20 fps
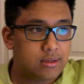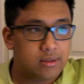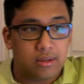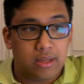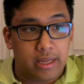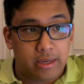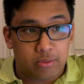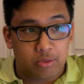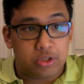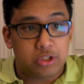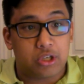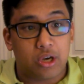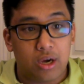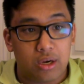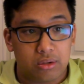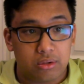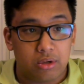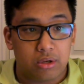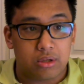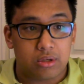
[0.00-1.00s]
Like,
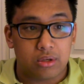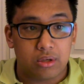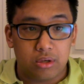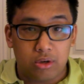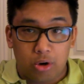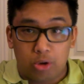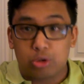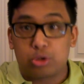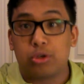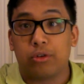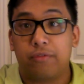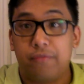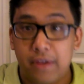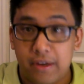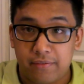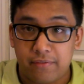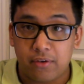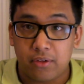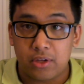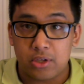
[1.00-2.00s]
Rashad looked ultra fit
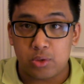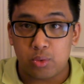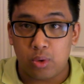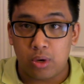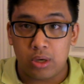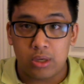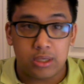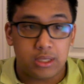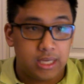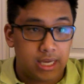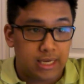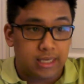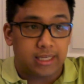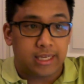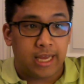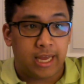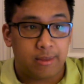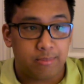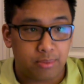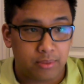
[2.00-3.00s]
for this one. He had a
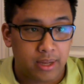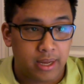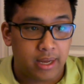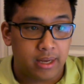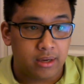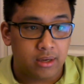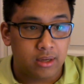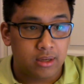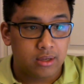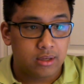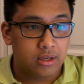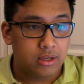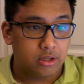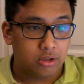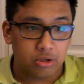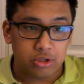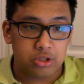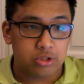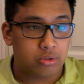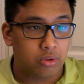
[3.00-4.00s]
game plan. He
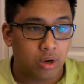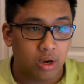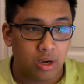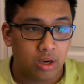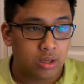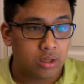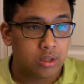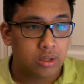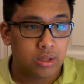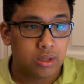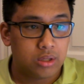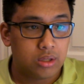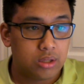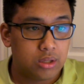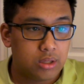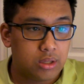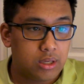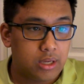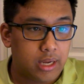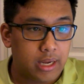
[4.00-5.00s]
looked strong
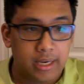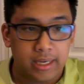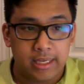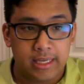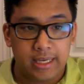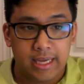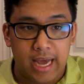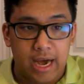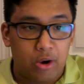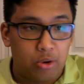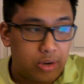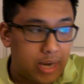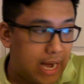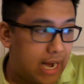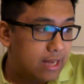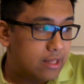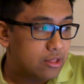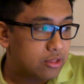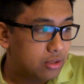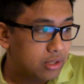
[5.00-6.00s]
and he out
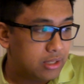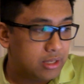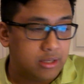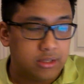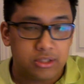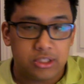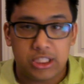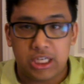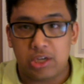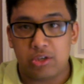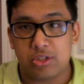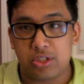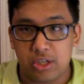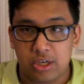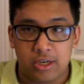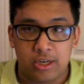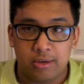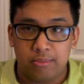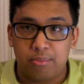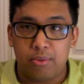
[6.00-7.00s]
athleted Chael
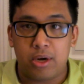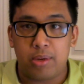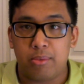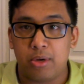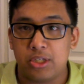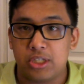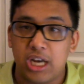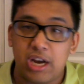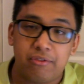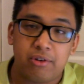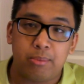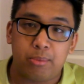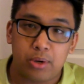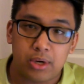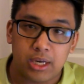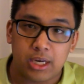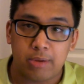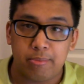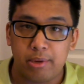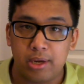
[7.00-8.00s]
Sonnen in pretty much every
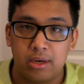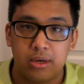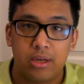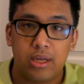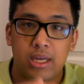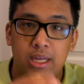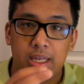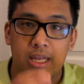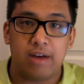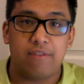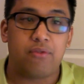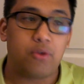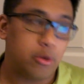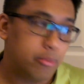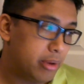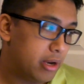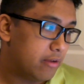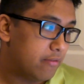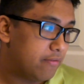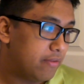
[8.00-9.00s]
predicament in that four
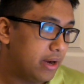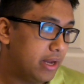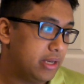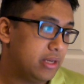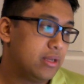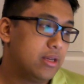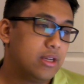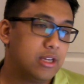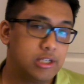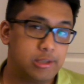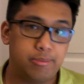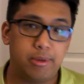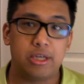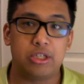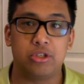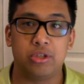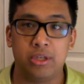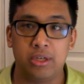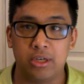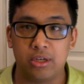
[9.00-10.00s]
minute fight,
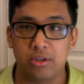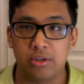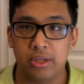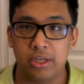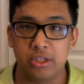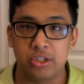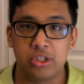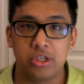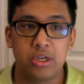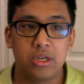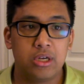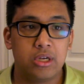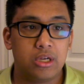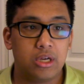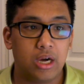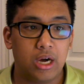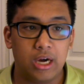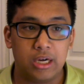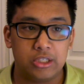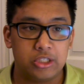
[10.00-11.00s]
especially in the clinch.
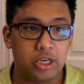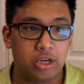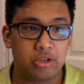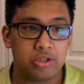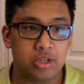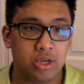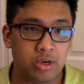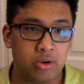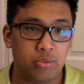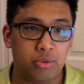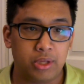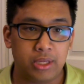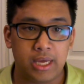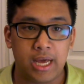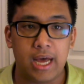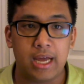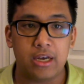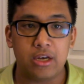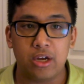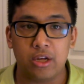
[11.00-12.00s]
Uh, Chael Sonnen really
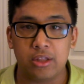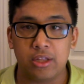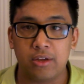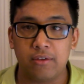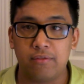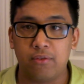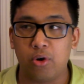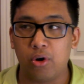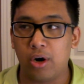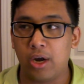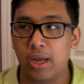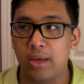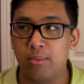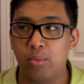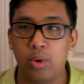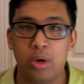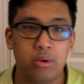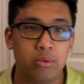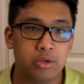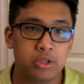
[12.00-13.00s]
had nothing for him
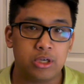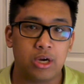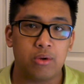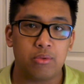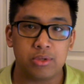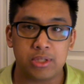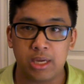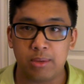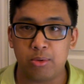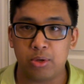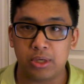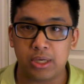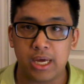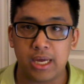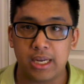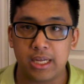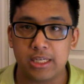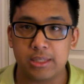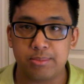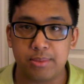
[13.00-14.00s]
when Rashad was able to get
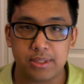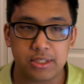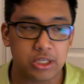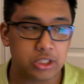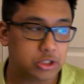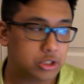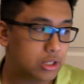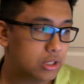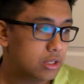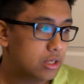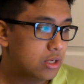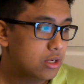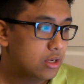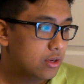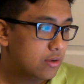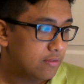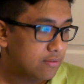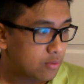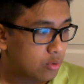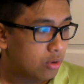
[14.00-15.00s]
his position.
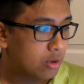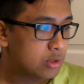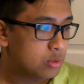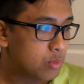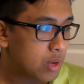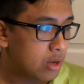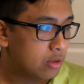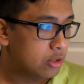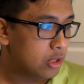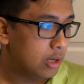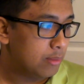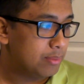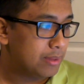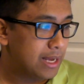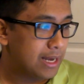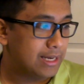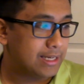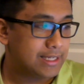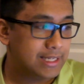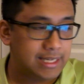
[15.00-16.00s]
Of course, wound up
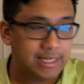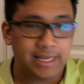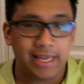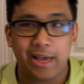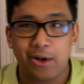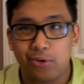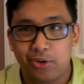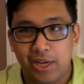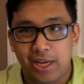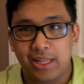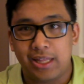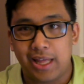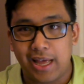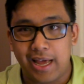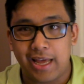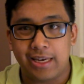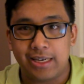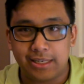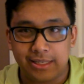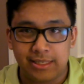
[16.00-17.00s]
getting TKO'd in the
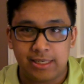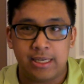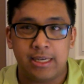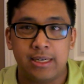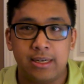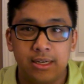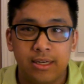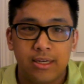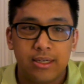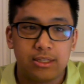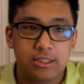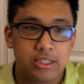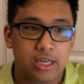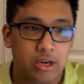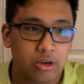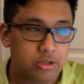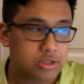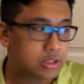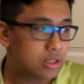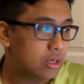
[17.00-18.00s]
end. Did
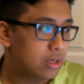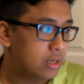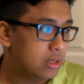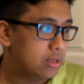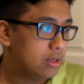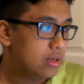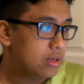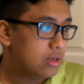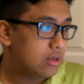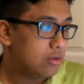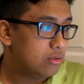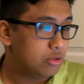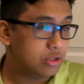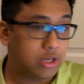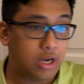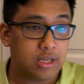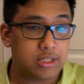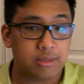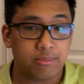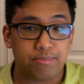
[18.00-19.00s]
Chael Sonnen?
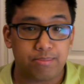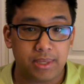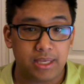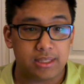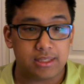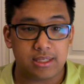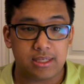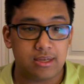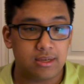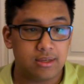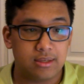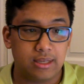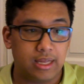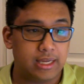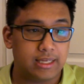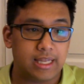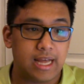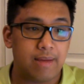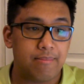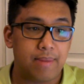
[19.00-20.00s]
Rashad's a beast.
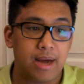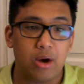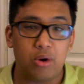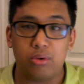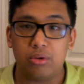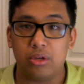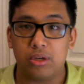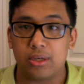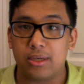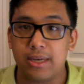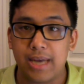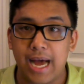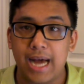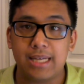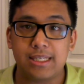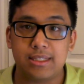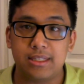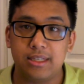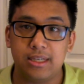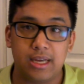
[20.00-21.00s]
like that mount looked
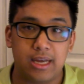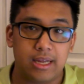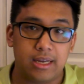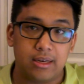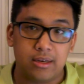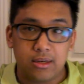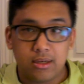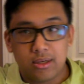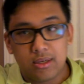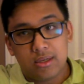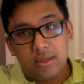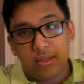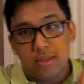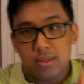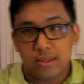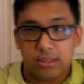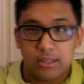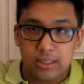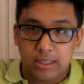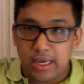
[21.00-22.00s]
nasty, and
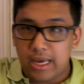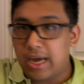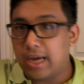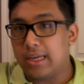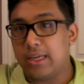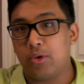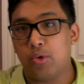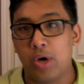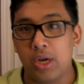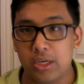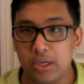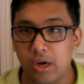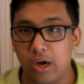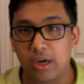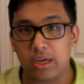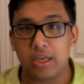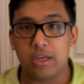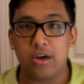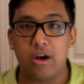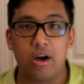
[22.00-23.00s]
yeah, he went
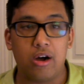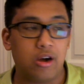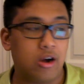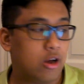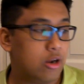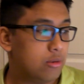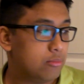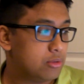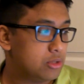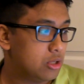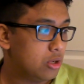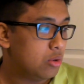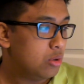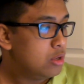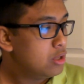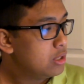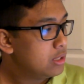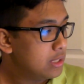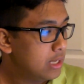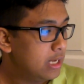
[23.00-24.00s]
Donkey Kong on him. So
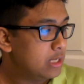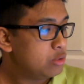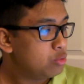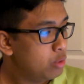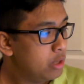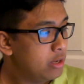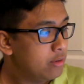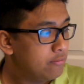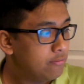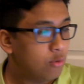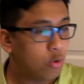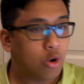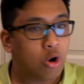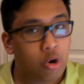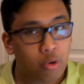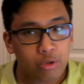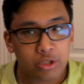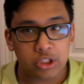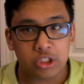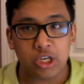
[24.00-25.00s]
nice win for
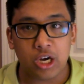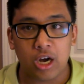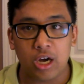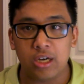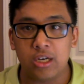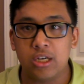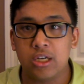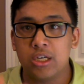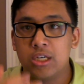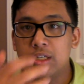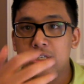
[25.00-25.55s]
Rashad.